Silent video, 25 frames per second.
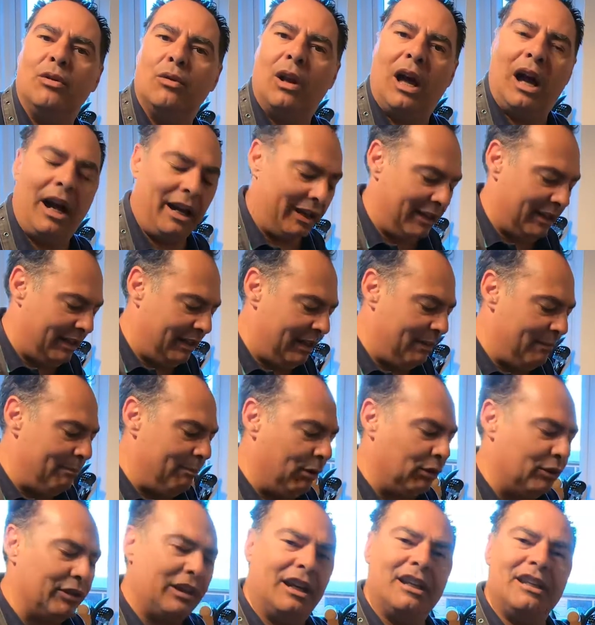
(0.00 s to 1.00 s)
you like.
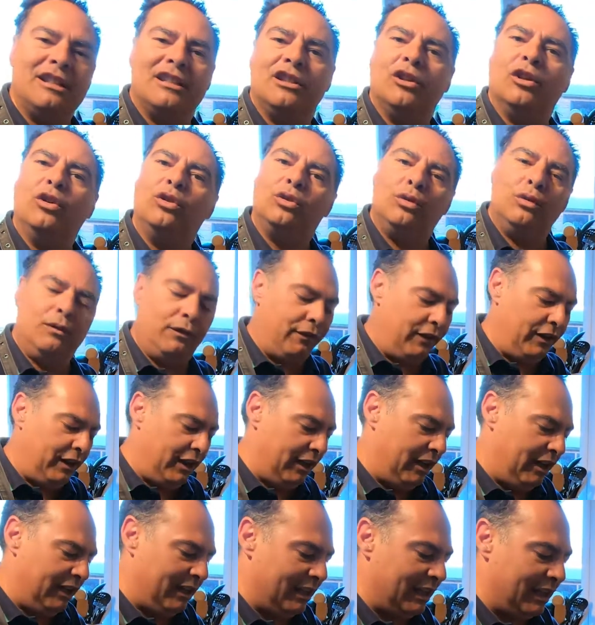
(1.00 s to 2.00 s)
Important is not too
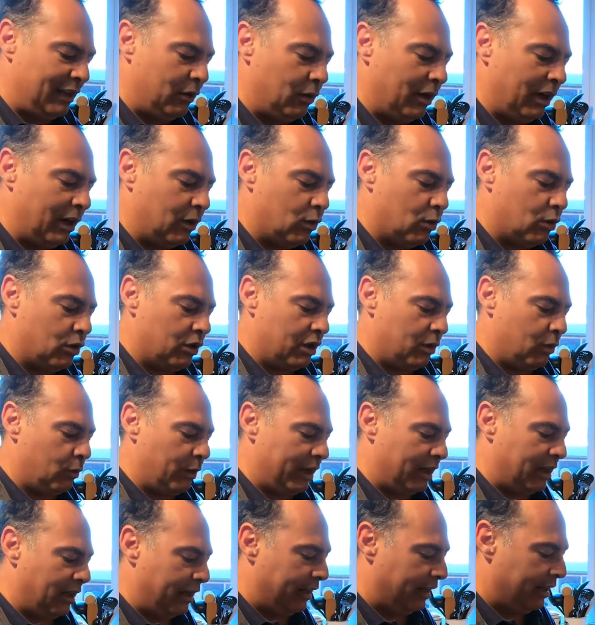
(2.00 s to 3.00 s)
thick, it's gonna cook
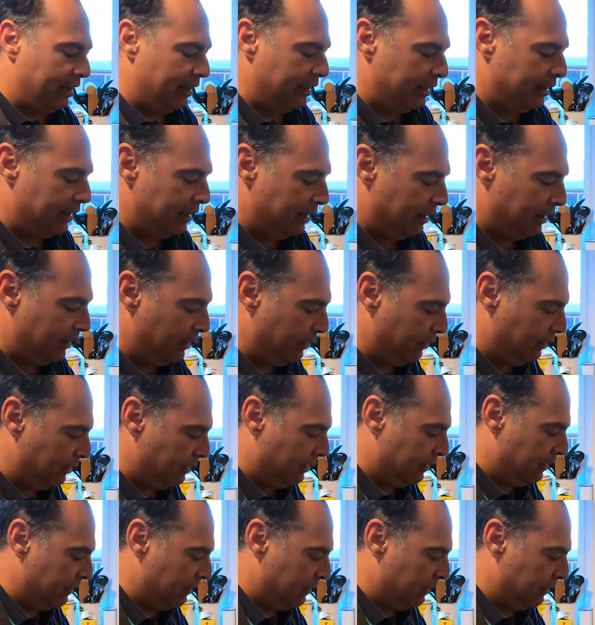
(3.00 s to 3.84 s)
quickly, you know,